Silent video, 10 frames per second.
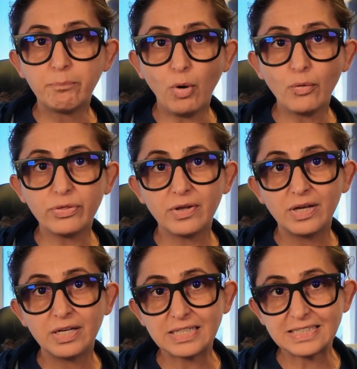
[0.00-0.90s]
both
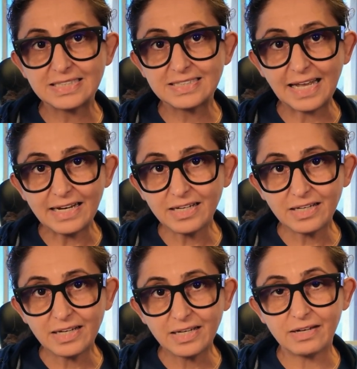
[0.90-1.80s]

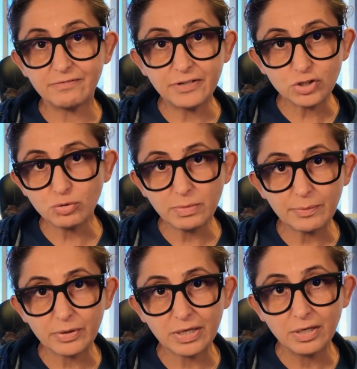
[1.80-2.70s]
kinesthetic and visual
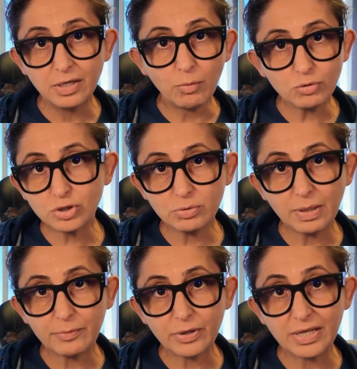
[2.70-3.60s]
memory, emotional
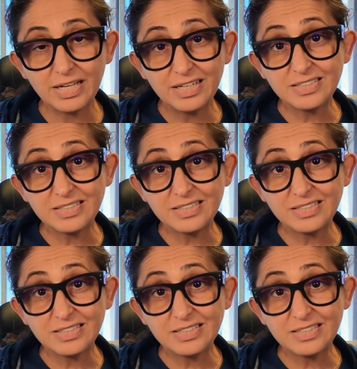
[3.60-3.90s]
memory,